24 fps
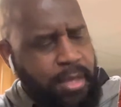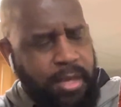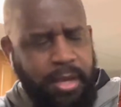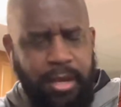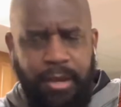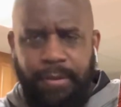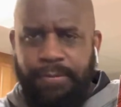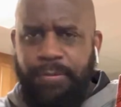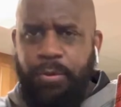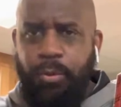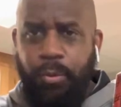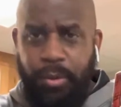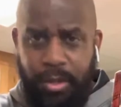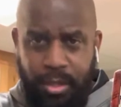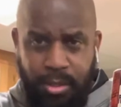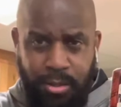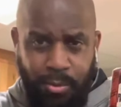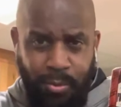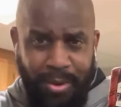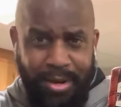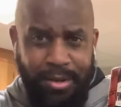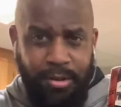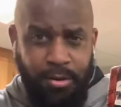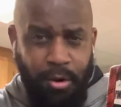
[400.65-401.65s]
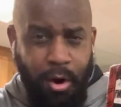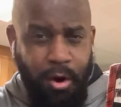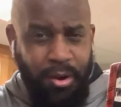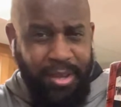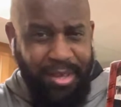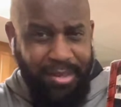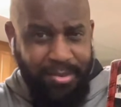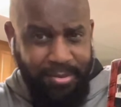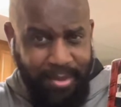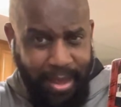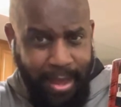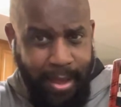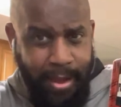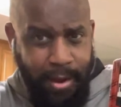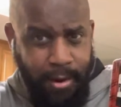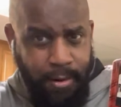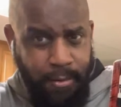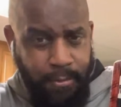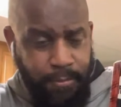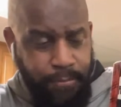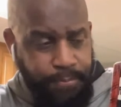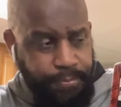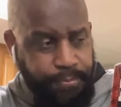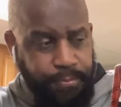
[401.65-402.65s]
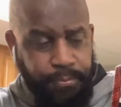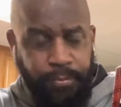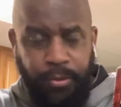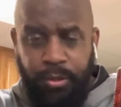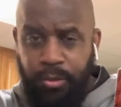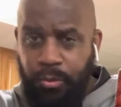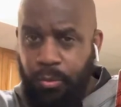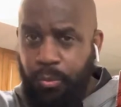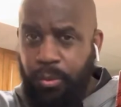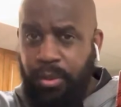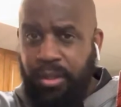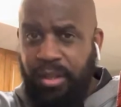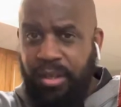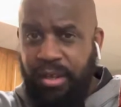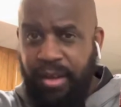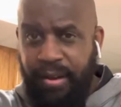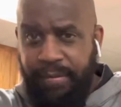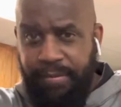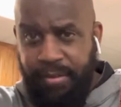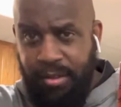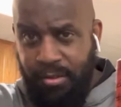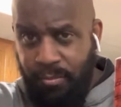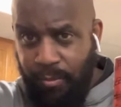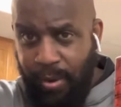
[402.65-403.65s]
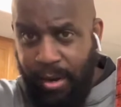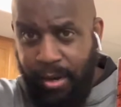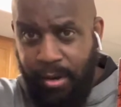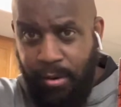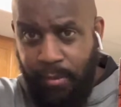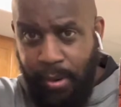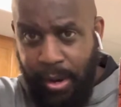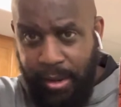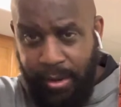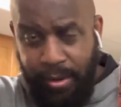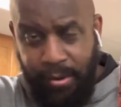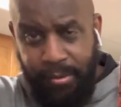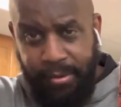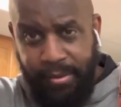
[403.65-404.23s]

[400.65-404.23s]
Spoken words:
If you enjoyed Doggy Style, you would love this record right here.